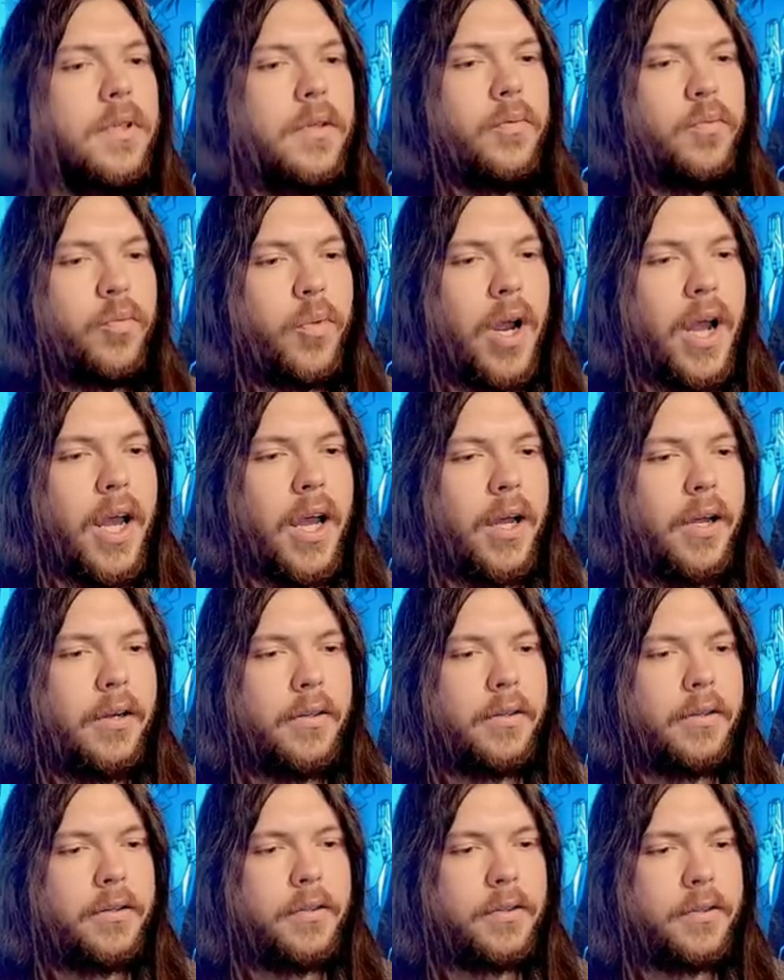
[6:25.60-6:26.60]
Right.
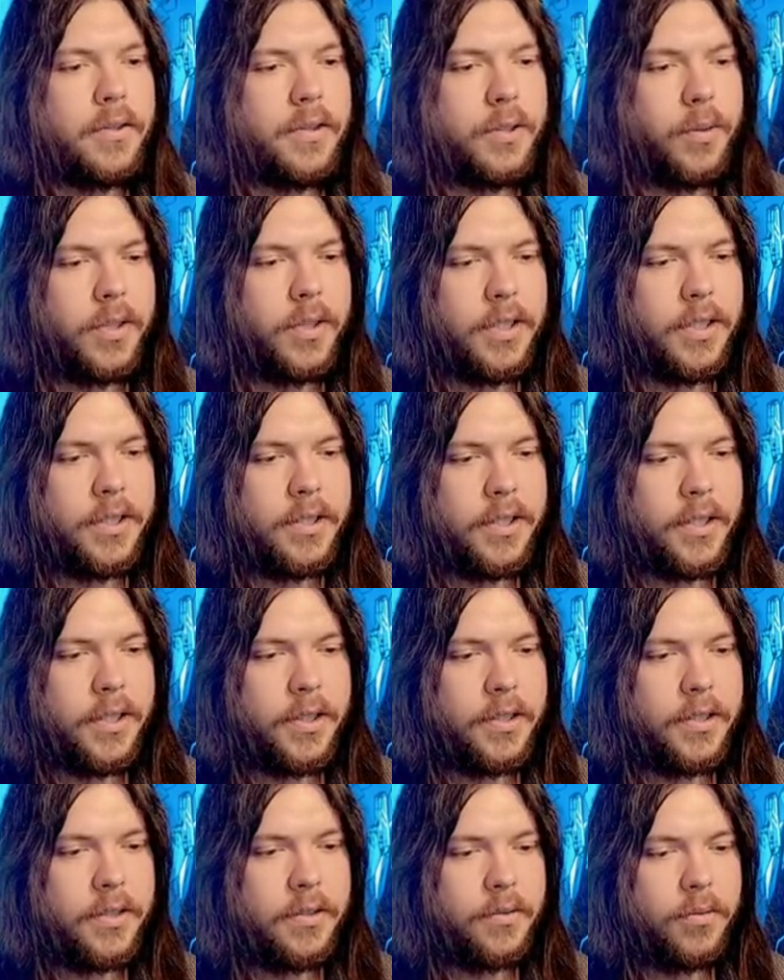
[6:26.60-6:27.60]
Let's see what this
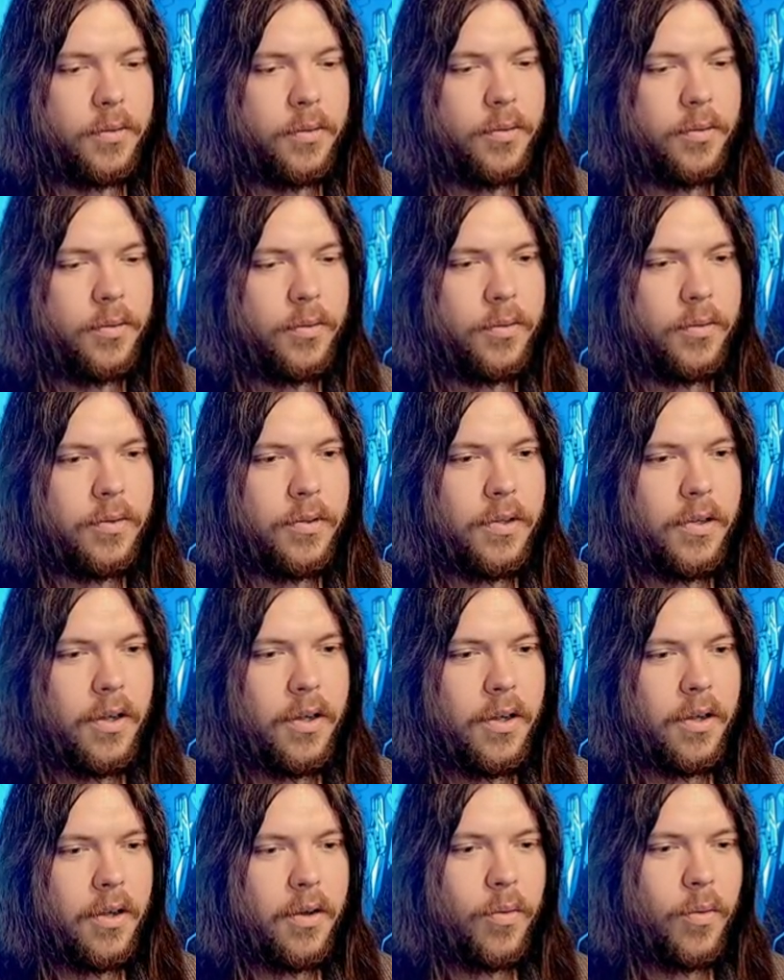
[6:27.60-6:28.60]
is. Ooh.
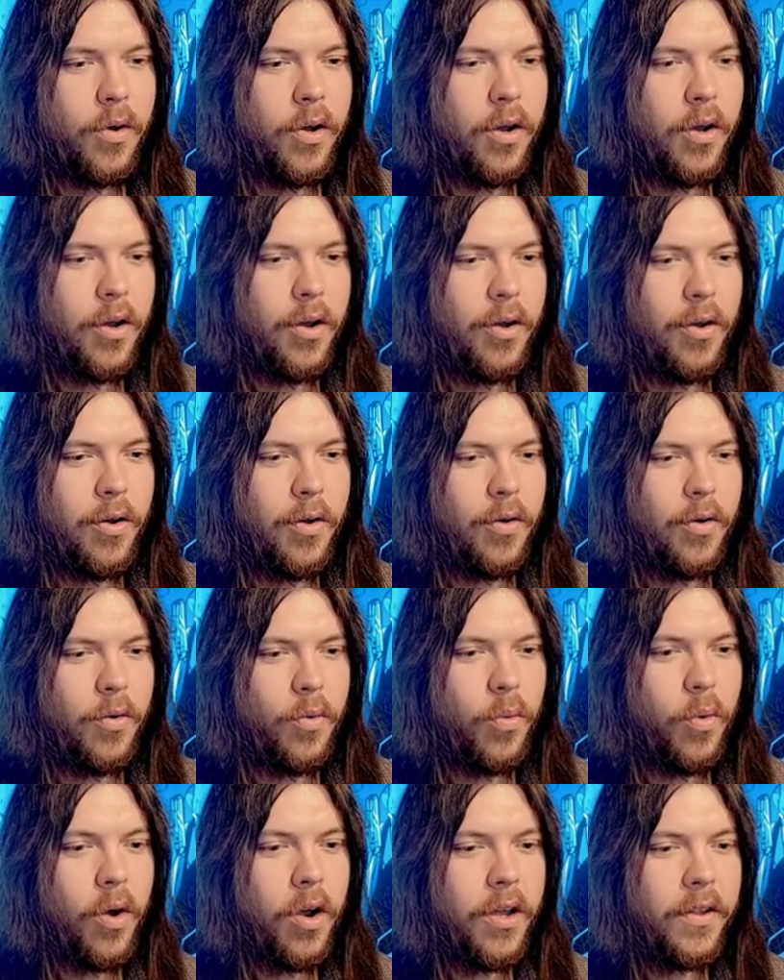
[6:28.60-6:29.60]
Whoa,
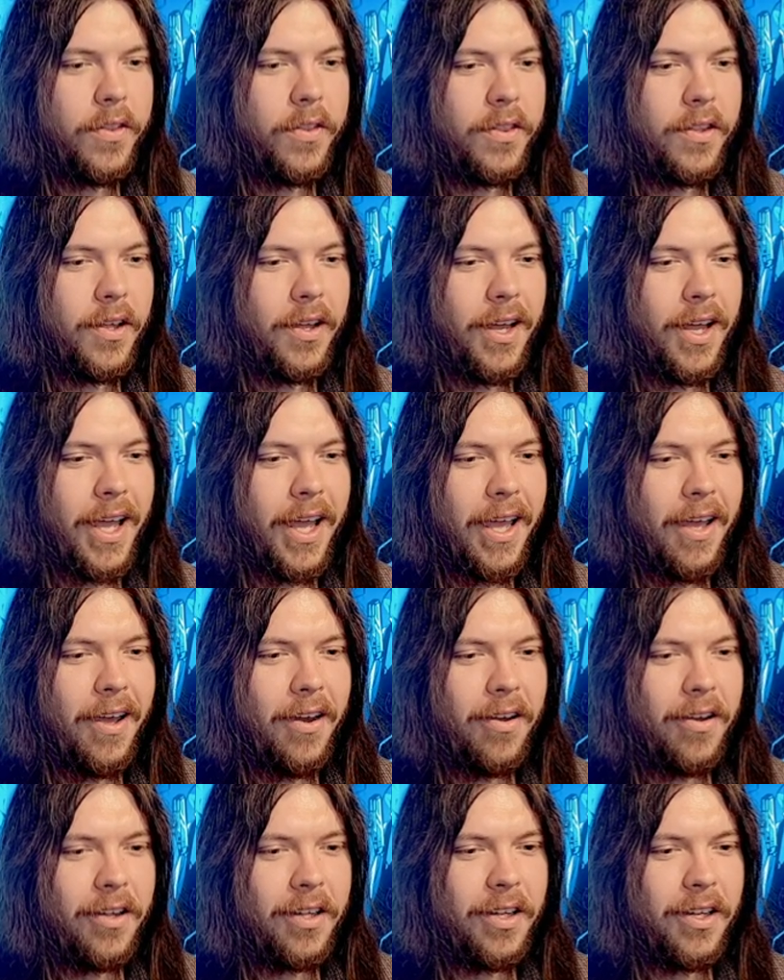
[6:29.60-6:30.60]
what the
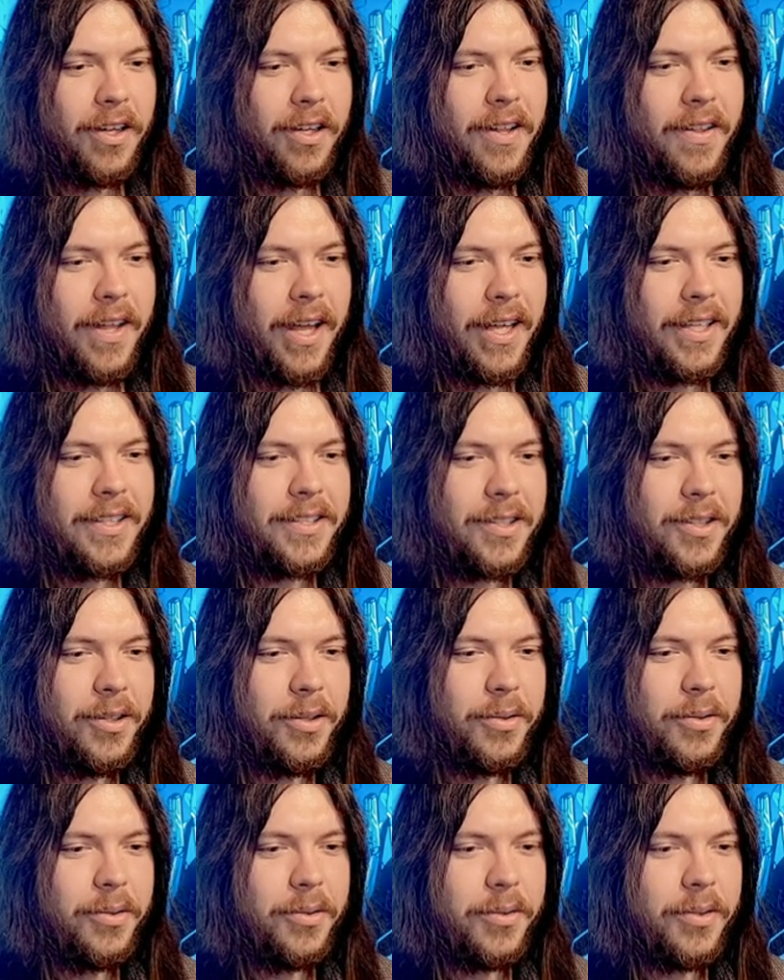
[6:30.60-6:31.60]
hell? That's
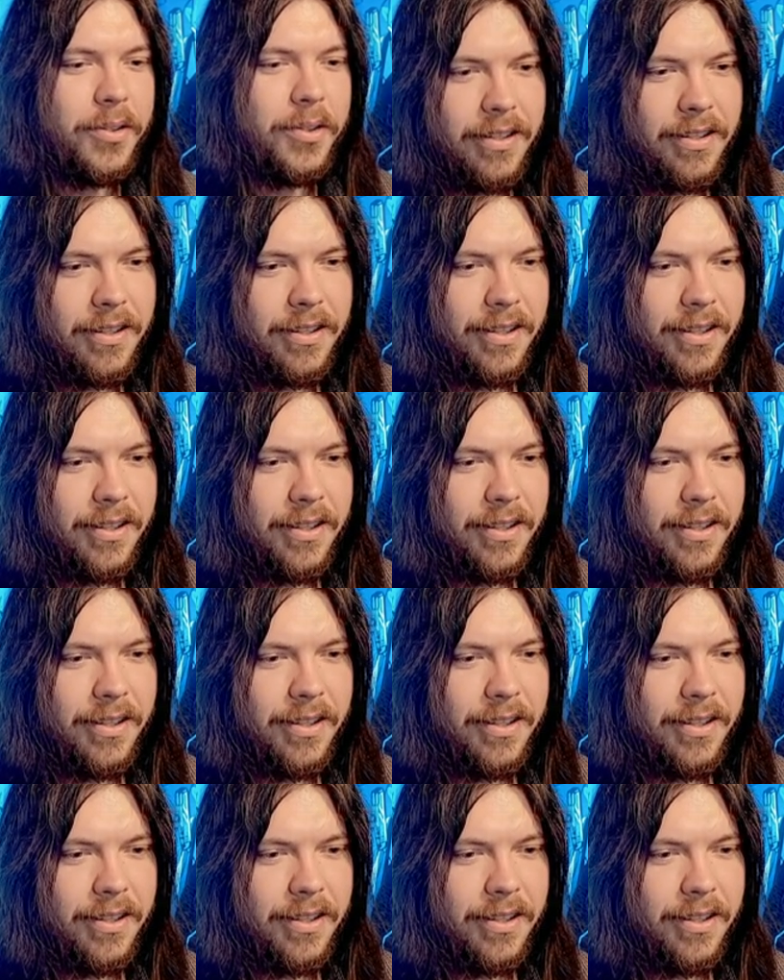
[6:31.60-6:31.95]
cool.